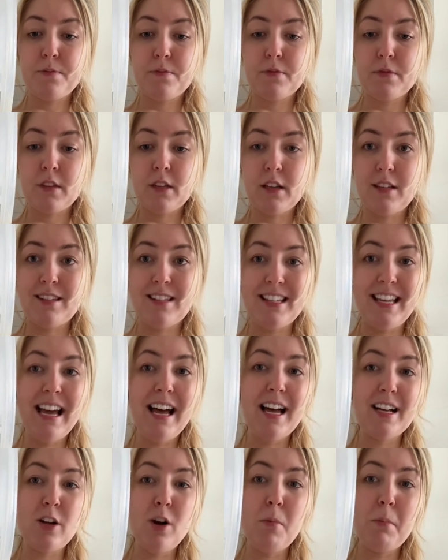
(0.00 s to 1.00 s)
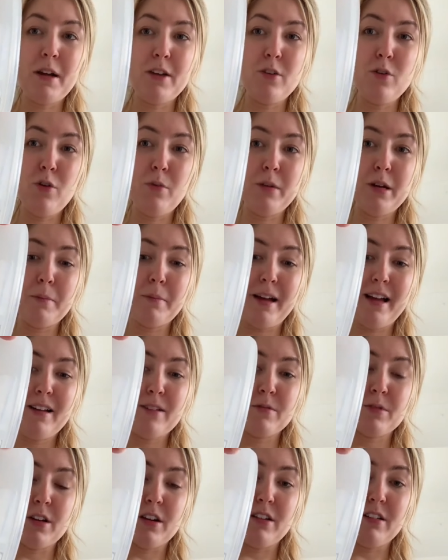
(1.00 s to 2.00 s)
So yeah, I got my normal amount,
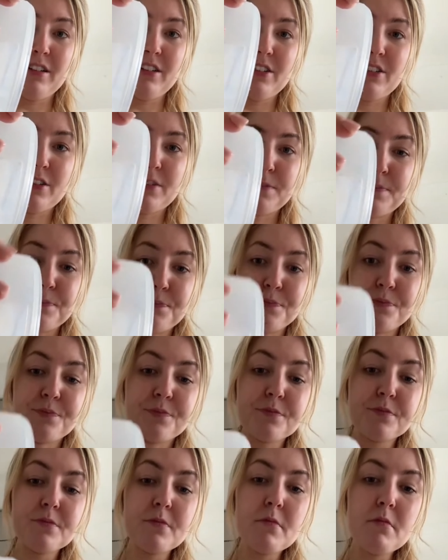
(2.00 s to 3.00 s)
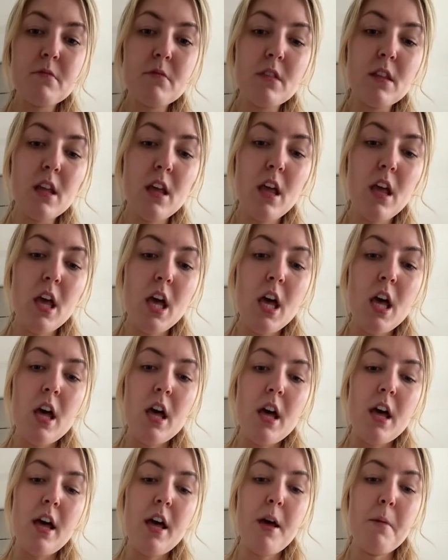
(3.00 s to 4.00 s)
guys.
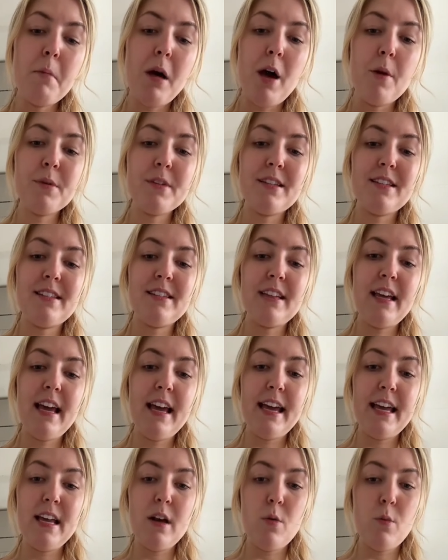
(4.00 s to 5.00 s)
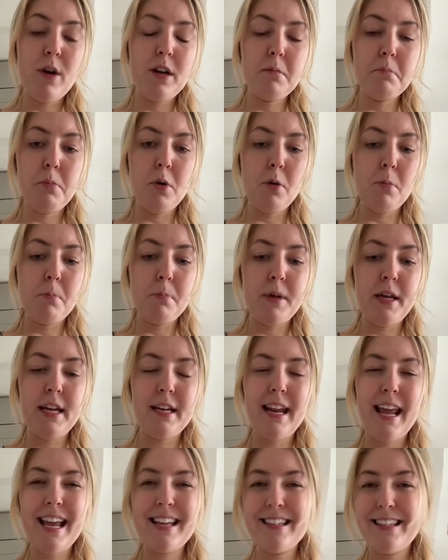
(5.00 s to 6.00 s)
I would say when pumping,
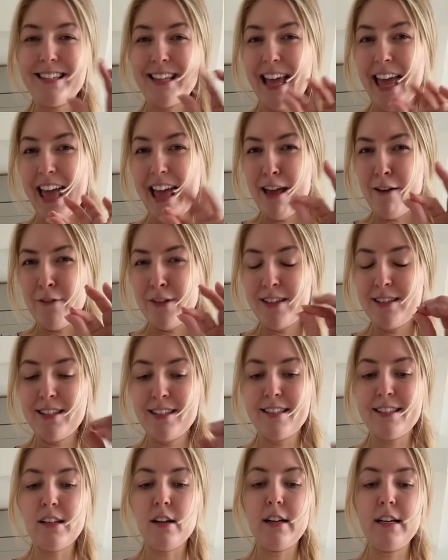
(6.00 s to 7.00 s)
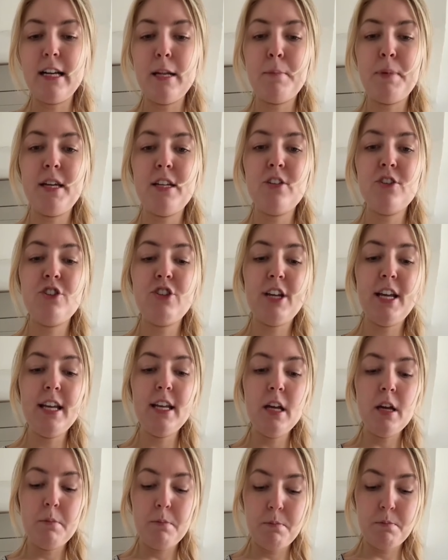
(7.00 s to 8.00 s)
it's ever so slightly pinchy.
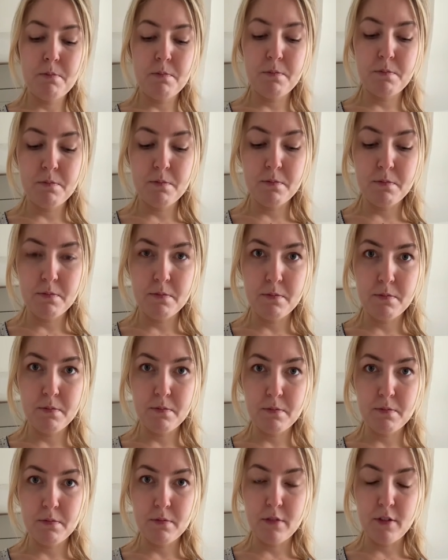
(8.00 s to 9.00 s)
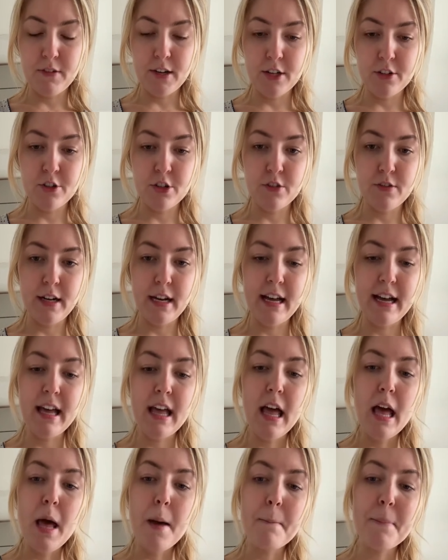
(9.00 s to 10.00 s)
The flange just fell out.
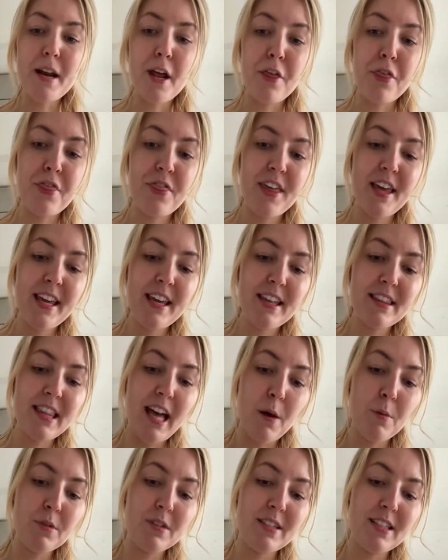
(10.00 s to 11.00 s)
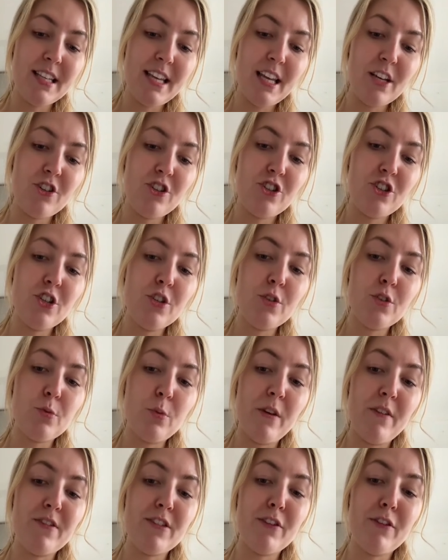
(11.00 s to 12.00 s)
But I think that was the issues
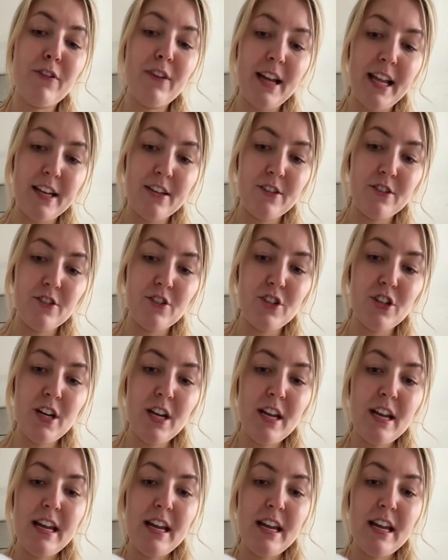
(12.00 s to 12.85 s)
with the flange.